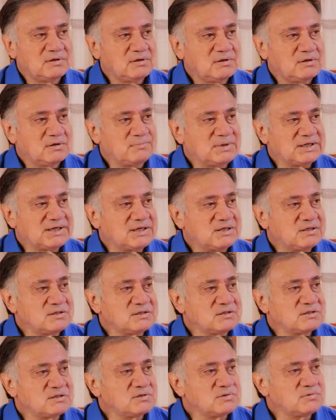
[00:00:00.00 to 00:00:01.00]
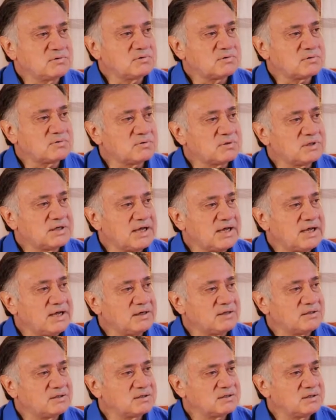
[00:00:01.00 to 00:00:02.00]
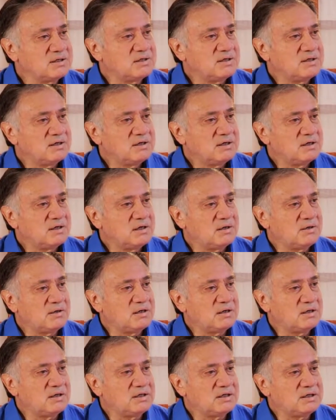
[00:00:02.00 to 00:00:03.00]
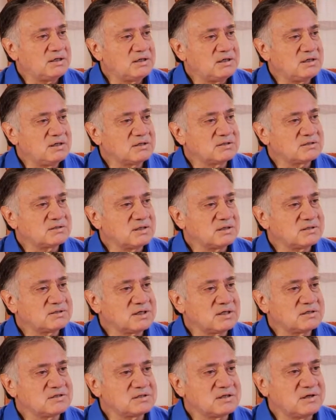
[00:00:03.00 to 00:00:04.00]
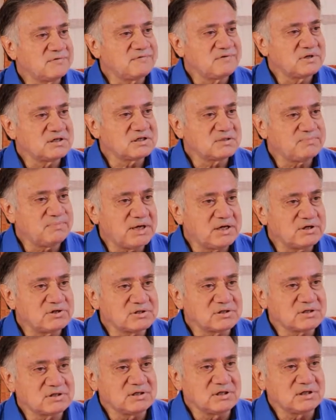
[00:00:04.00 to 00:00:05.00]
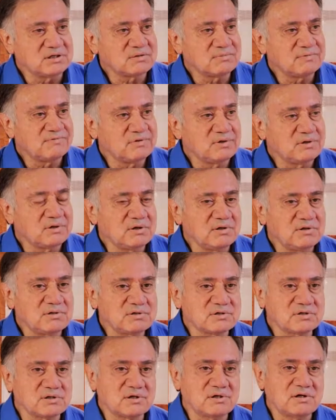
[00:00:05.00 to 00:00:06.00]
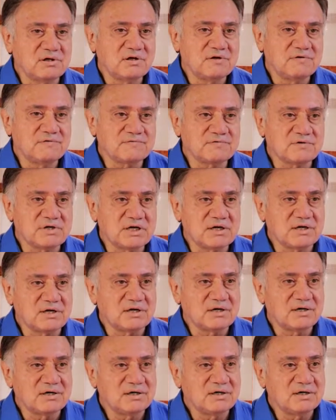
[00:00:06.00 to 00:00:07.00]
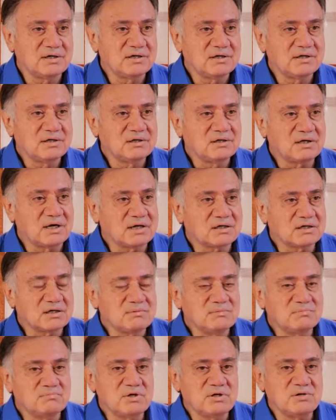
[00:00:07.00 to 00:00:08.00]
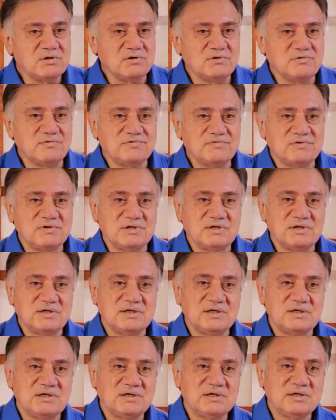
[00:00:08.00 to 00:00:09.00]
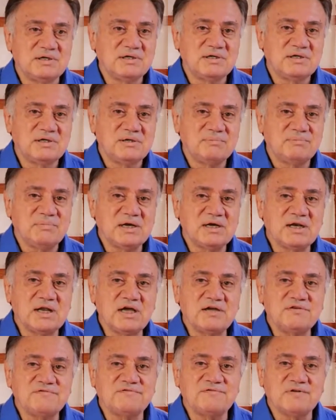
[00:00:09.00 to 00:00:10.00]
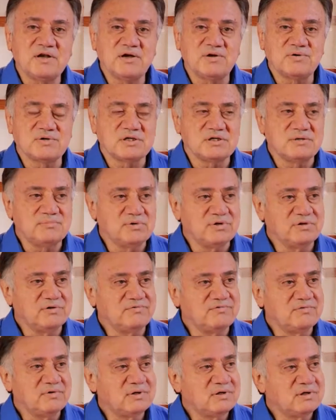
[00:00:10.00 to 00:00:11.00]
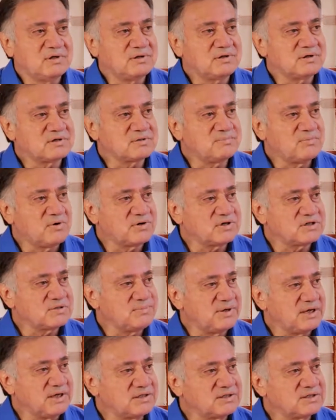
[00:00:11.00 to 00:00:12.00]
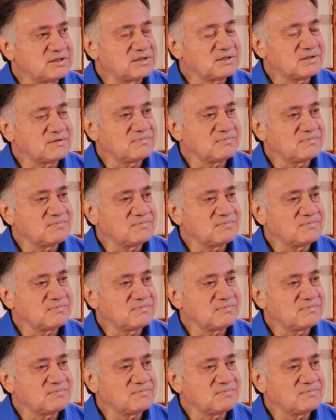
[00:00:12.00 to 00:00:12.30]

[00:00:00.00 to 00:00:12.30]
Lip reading: It begins to create in us a sense of spaciousness. We feel looser, freer. I can move. My life flow can move. There's more space.